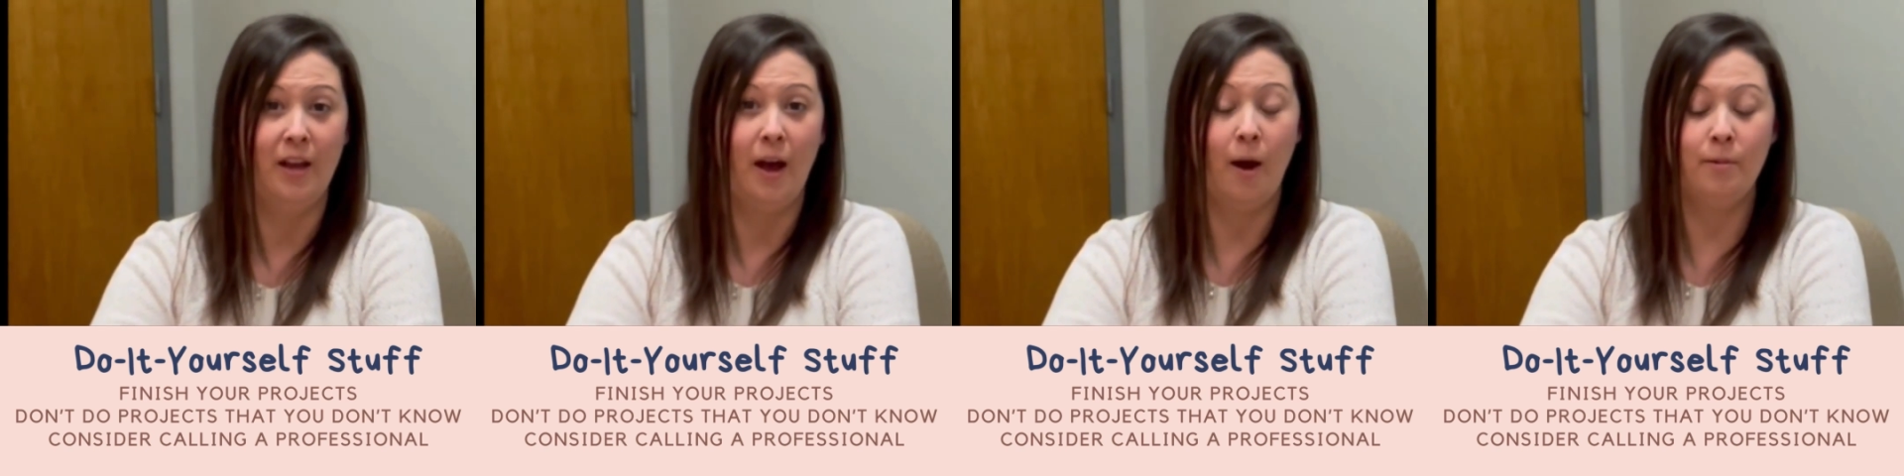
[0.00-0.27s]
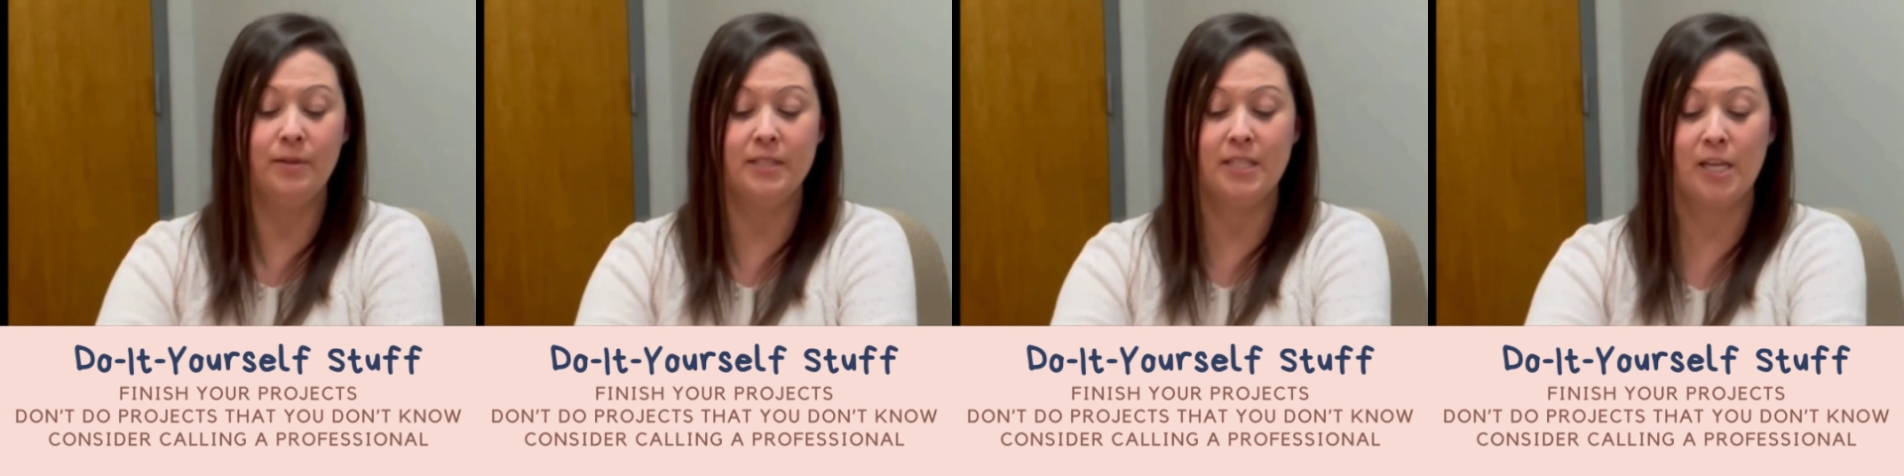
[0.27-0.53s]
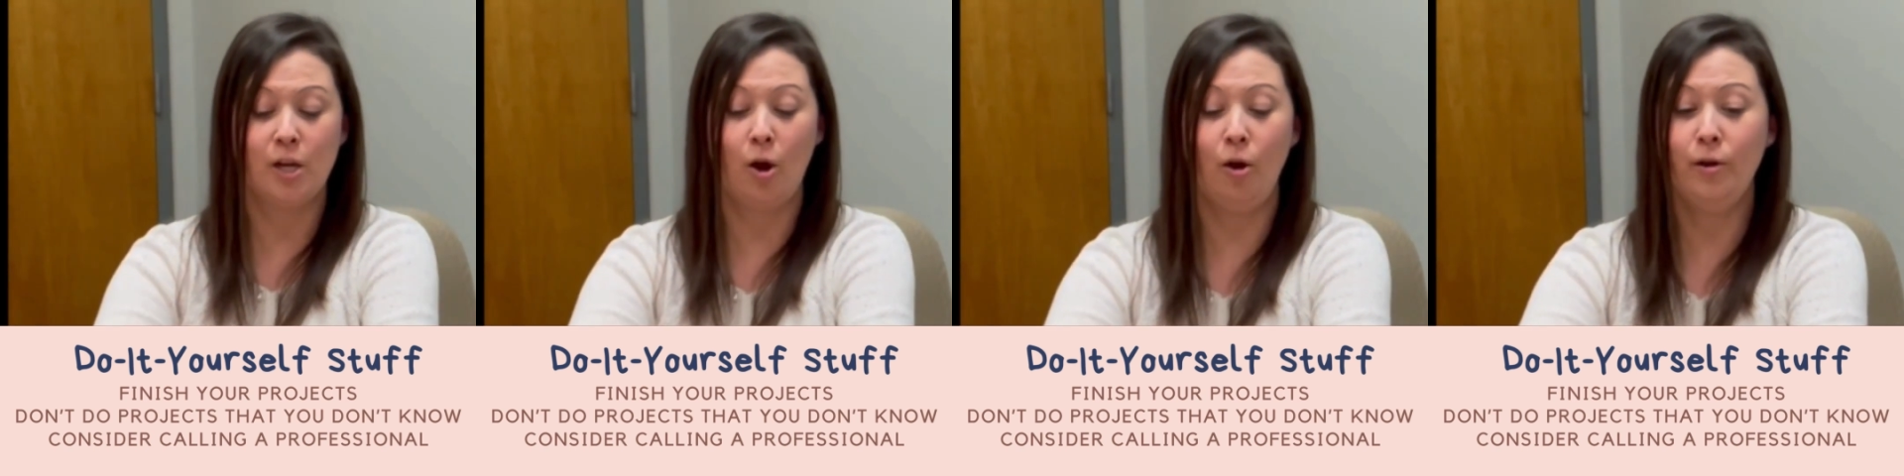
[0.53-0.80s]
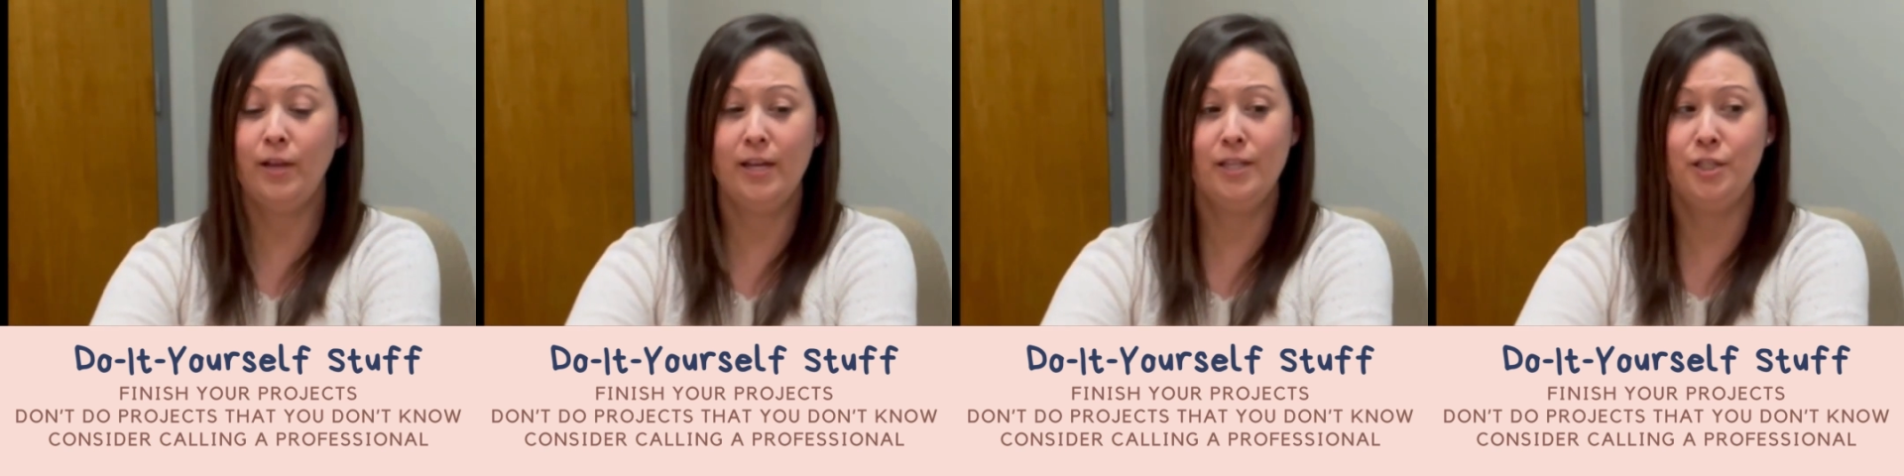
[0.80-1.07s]
I was like, all
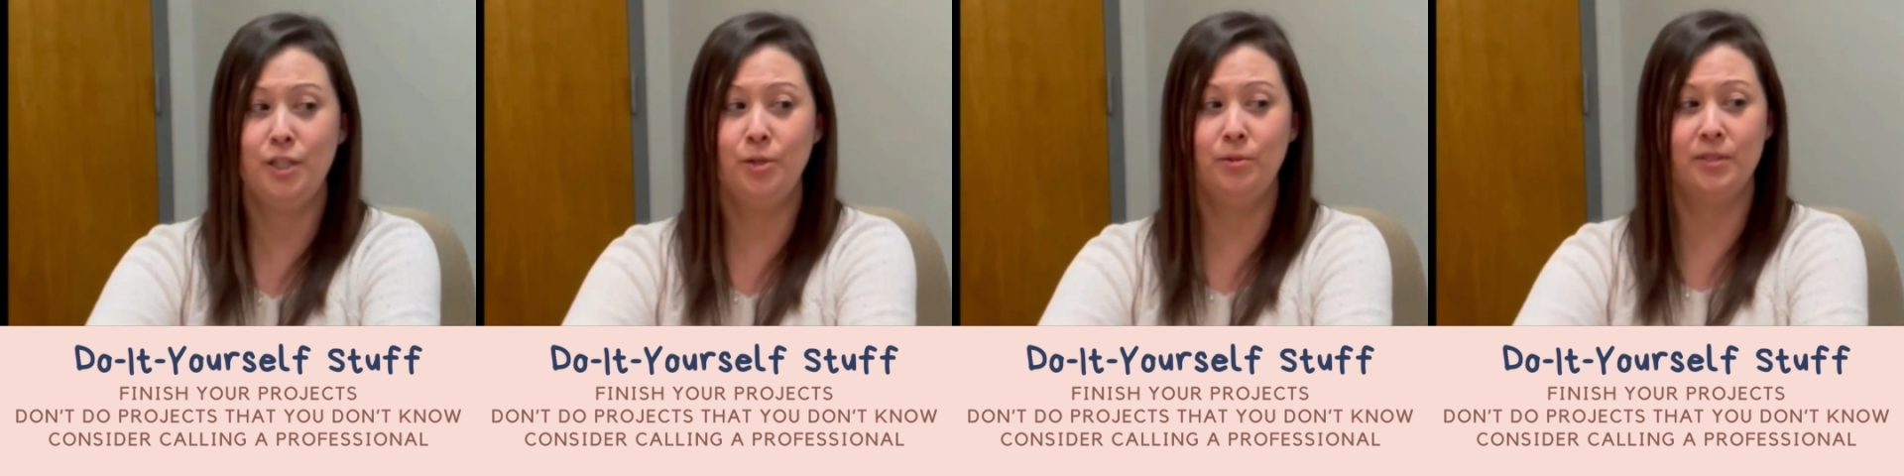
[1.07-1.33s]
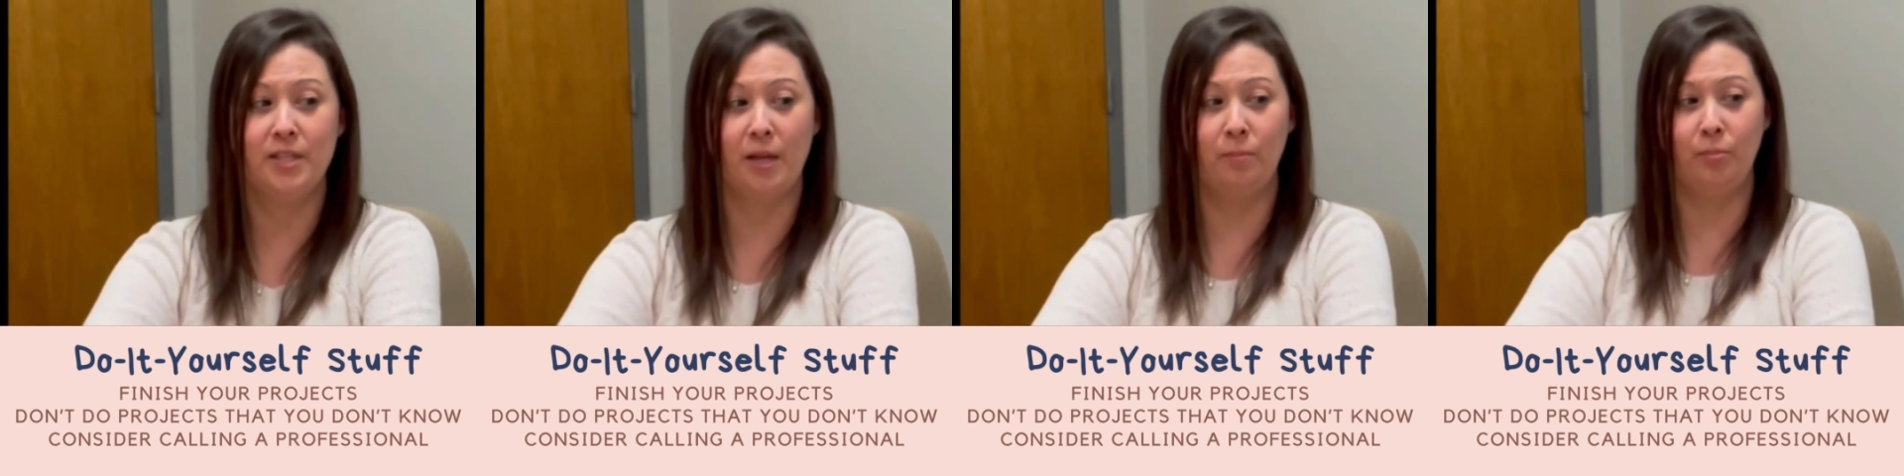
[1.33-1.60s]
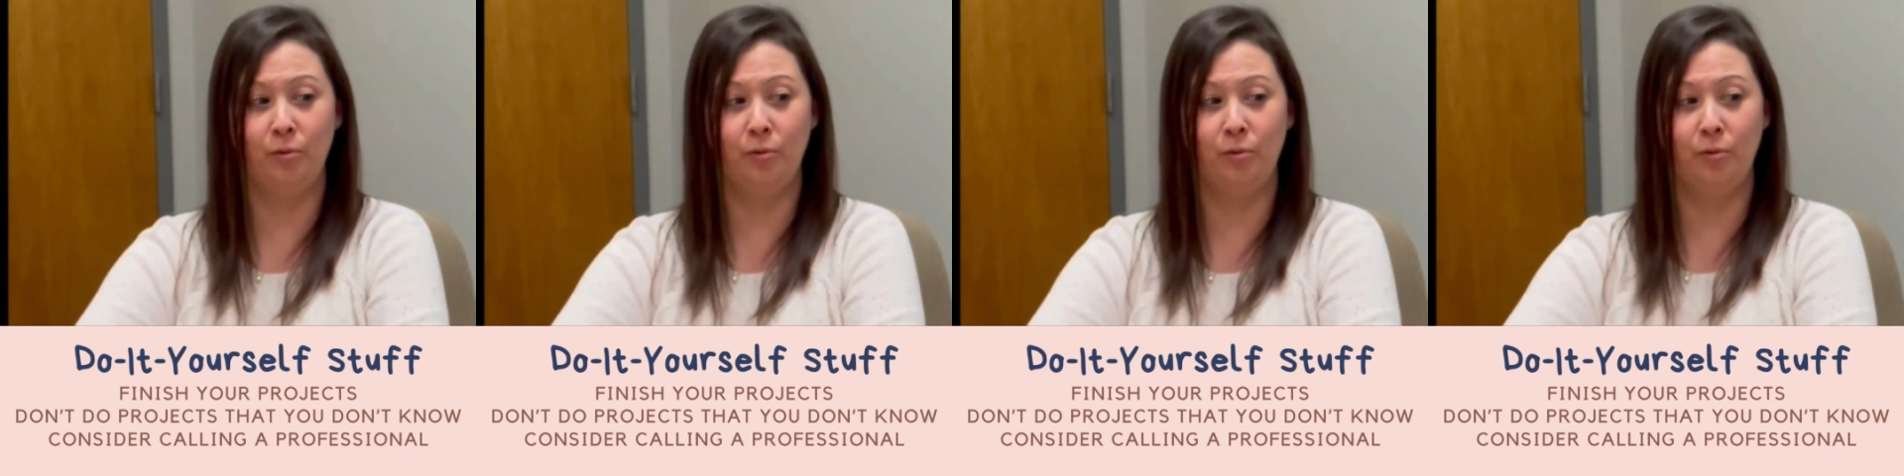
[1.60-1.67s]
you had to do was like